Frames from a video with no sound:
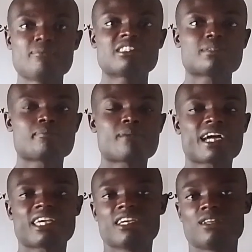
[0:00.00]
name is
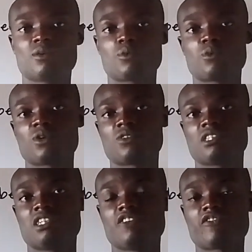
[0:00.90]
Michael Warren,